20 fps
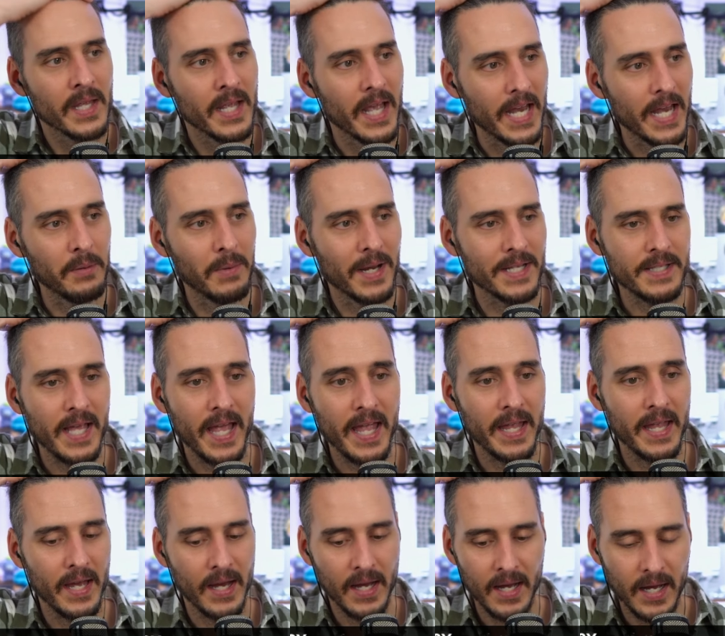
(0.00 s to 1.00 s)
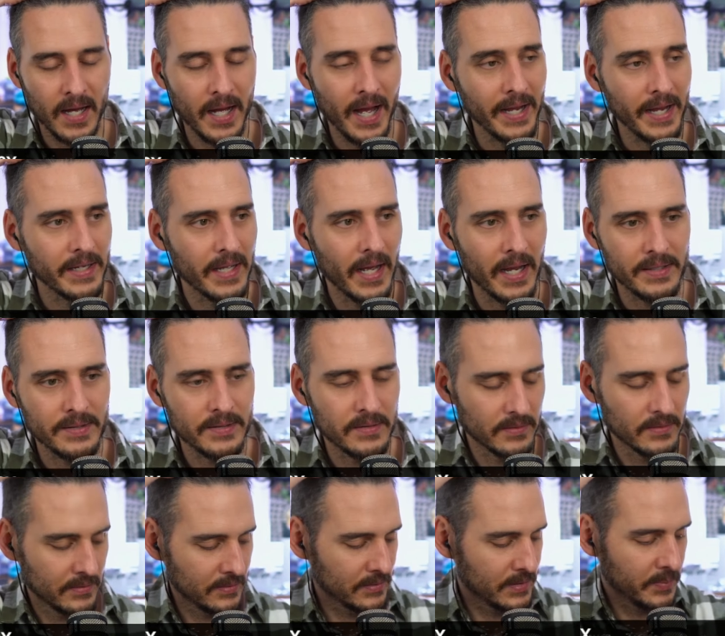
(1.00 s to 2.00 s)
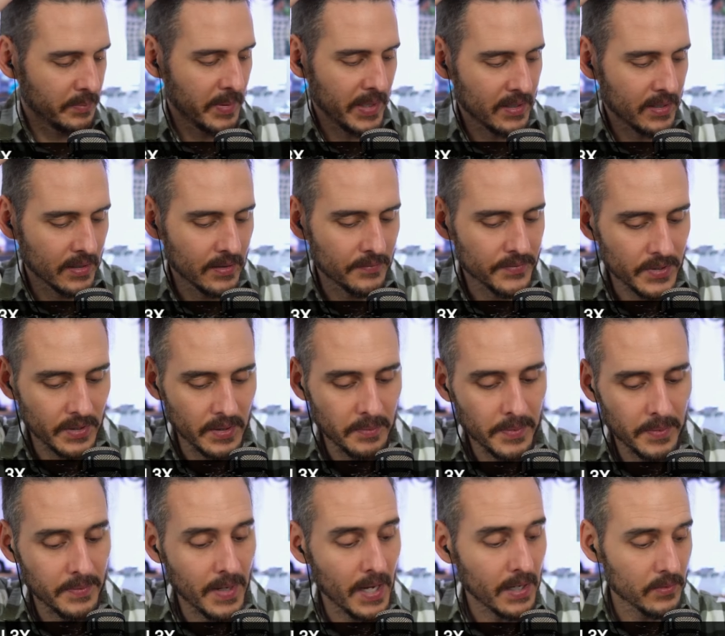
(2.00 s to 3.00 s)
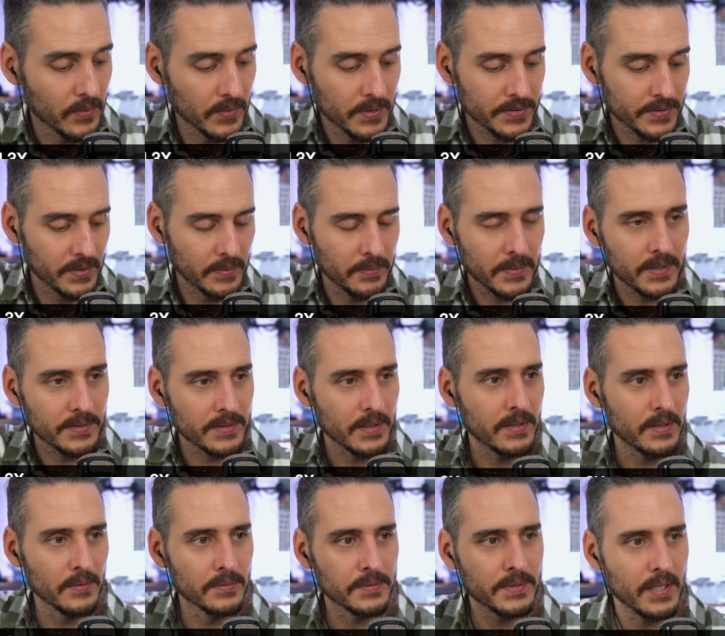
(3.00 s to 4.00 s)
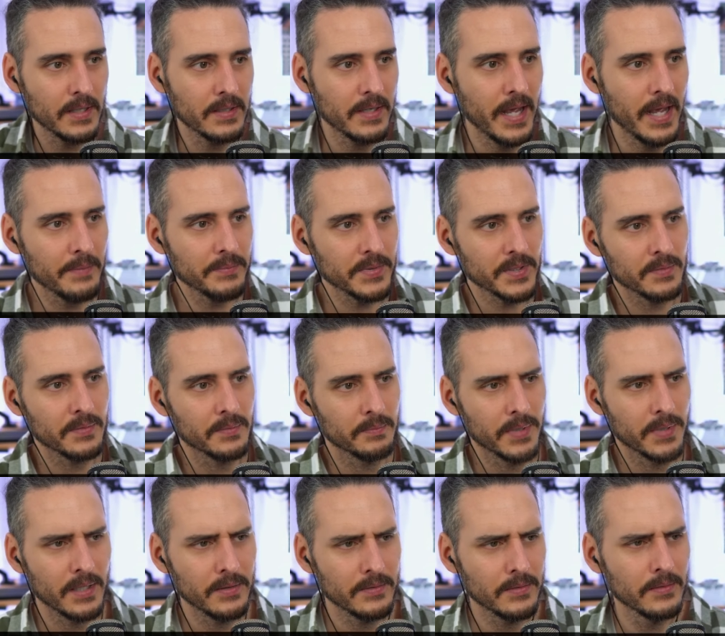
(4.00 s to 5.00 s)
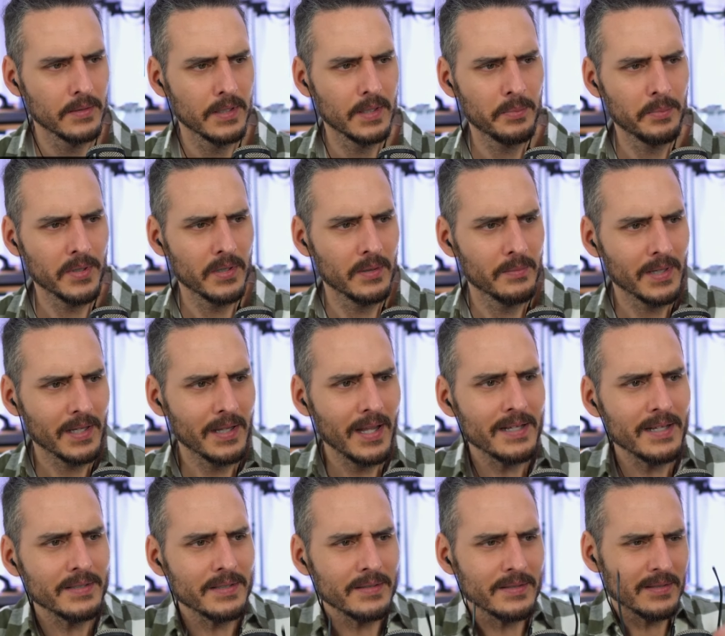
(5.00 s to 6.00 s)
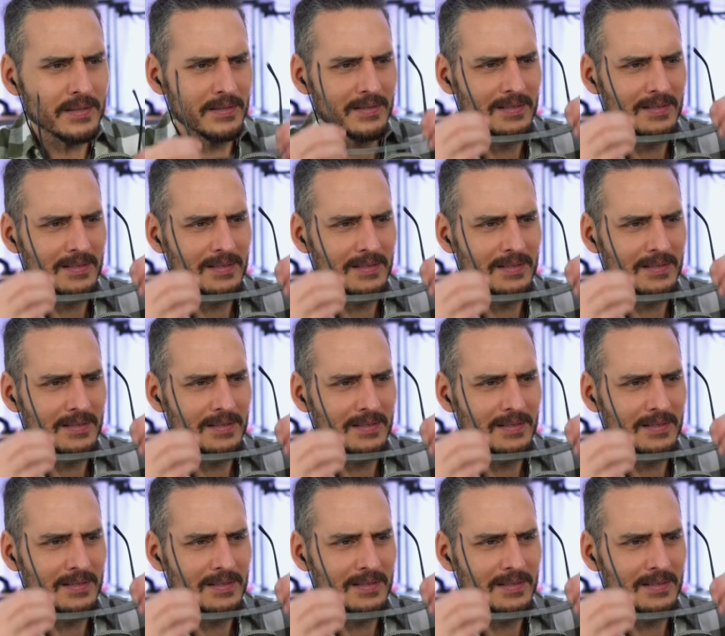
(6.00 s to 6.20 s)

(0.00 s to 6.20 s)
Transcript: Anyways, hey, uh, I I speaking of sleep, I'm not going to sleep because I don't take naps, but I do need to put on my glasses